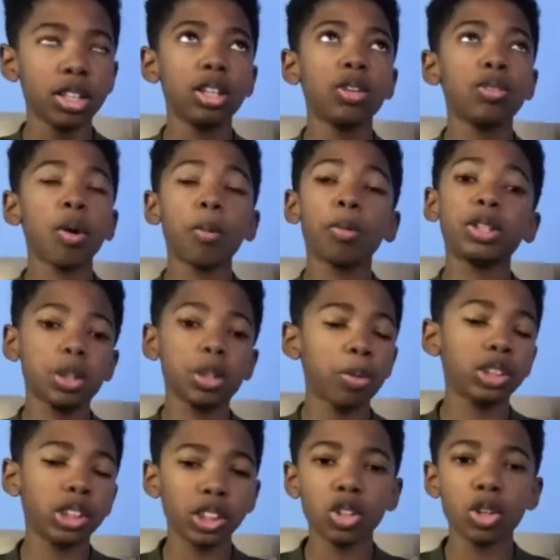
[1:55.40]
what we're
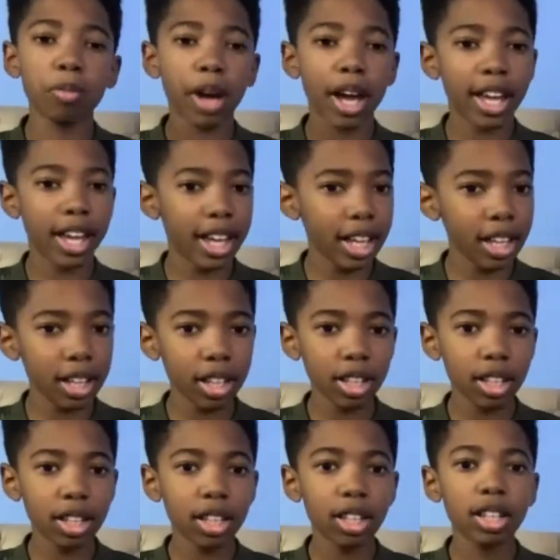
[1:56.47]
supposed to do in my head.
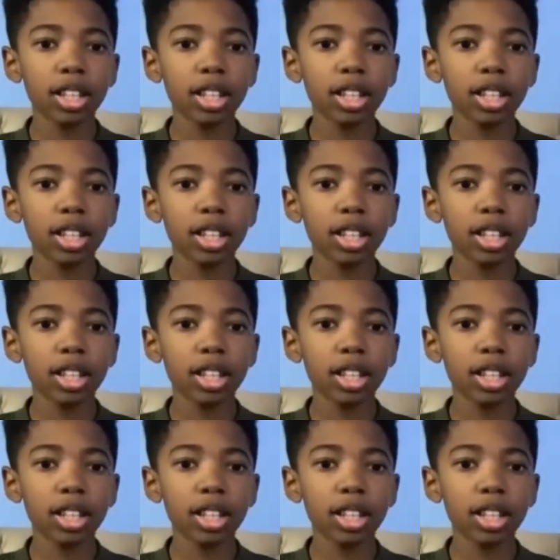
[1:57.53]
Mm-hmm.